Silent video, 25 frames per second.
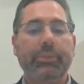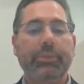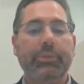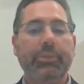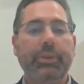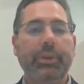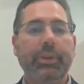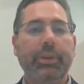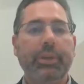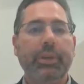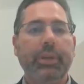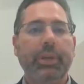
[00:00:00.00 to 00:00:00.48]

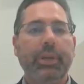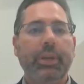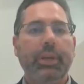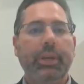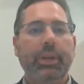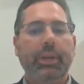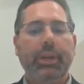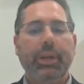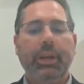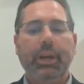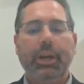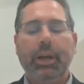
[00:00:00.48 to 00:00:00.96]
industry
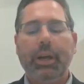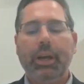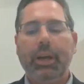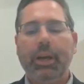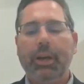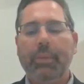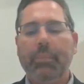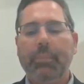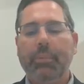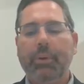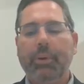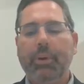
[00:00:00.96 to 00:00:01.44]

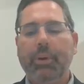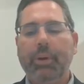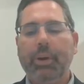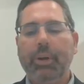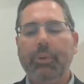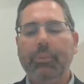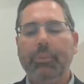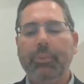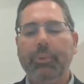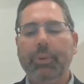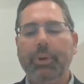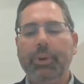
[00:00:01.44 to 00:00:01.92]

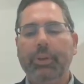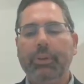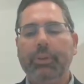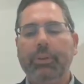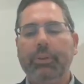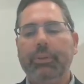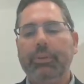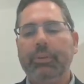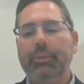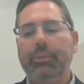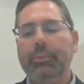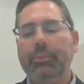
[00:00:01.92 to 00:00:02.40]
on
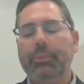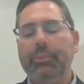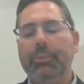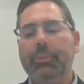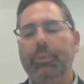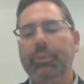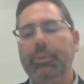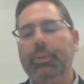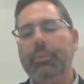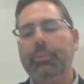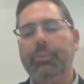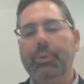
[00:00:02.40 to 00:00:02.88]

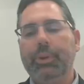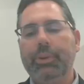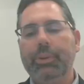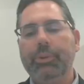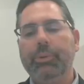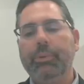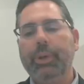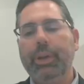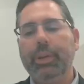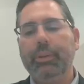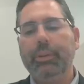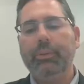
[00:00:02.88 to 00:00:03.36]
what
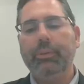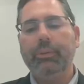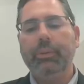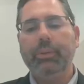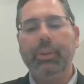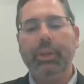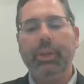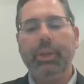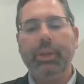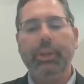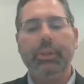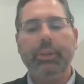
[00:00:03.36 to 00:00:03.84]
your rates
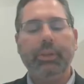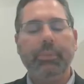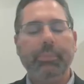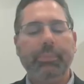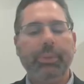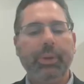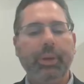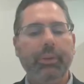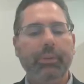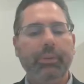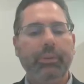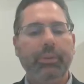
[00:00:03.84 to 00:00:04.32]
look like
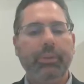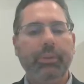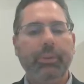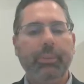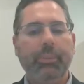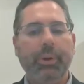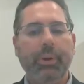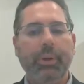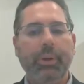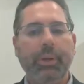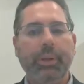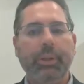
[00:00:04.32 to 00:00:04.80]
compared to the
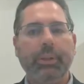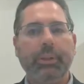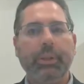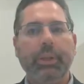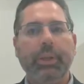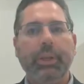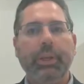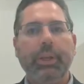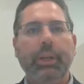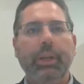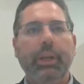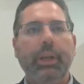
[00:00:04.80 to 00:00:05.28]
market.
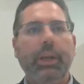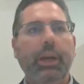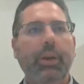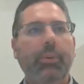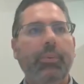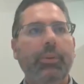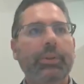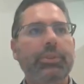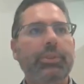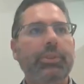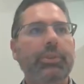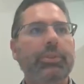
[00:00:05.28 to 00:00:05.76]

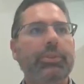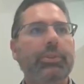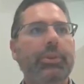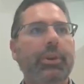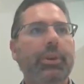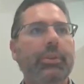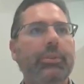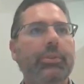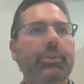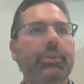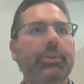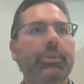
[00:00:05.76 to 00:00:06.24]
Once you
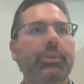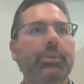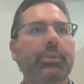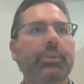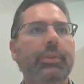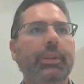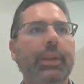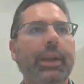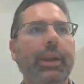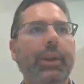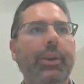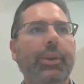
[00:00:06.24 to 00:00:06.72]
start to
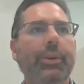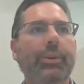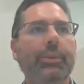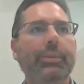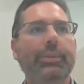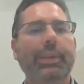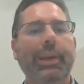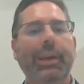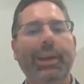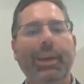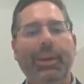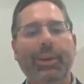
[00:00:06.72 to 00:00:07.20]
narrow
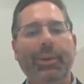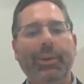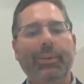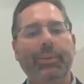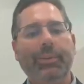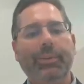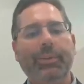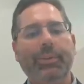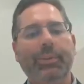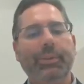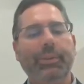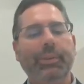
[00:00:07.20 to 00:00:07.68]

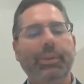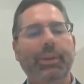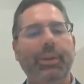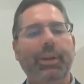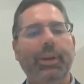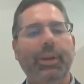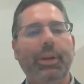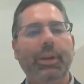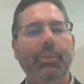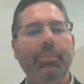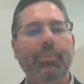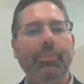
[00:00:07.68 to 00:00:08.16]
down
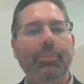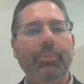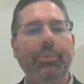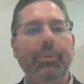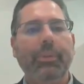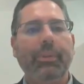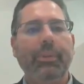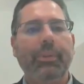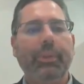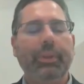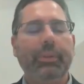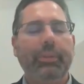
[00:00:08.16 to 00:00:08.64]

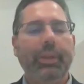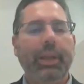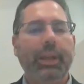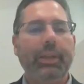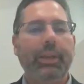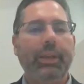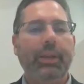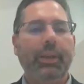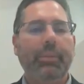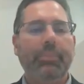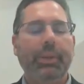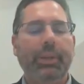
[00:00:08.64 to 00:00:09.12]
the
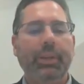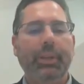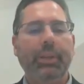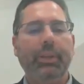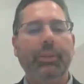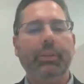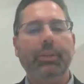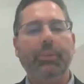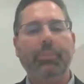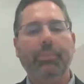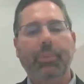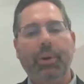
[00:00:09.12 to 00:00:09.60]
data,
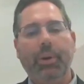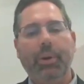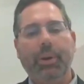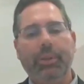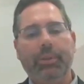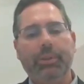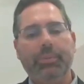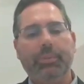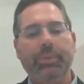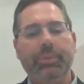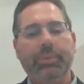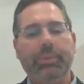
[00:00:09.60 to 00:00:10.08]
meaning
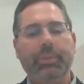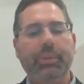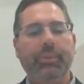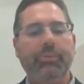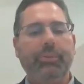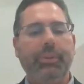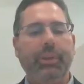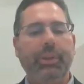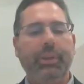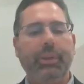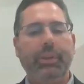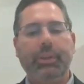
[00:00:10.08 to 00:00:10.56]
market
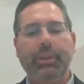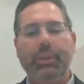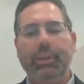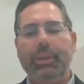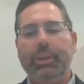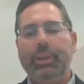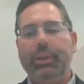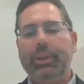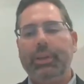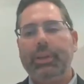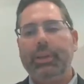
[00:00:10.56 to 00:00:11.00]
specific,